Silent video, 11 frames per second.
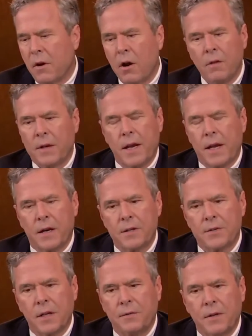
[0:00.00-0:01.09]
all the
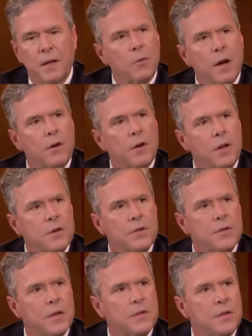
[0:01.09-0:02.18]
candidates, left and right, ought to
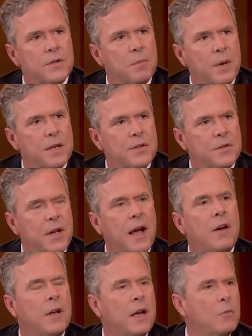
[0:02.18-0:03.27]
use this as the basis
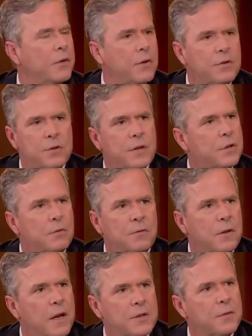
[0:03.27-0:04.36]
to outline what their judicial
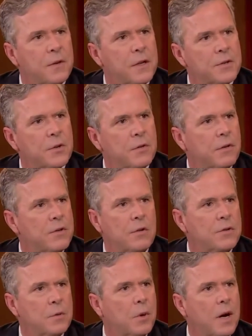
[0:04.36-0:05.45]
philosophy is, so there's
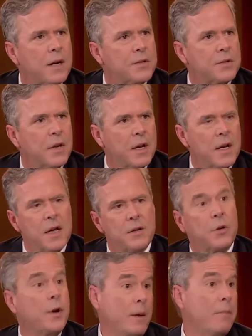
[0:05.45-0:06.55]
no surprises,
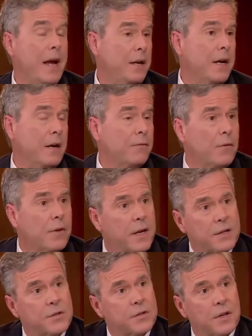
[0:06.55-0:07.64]
to create a mandate for the
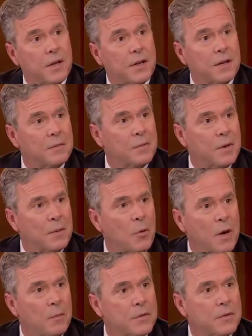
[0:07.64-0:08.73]
next
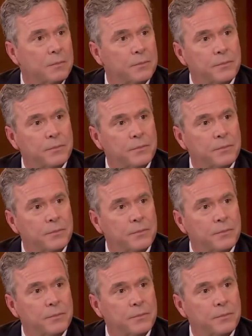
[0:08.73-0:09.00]
appointments.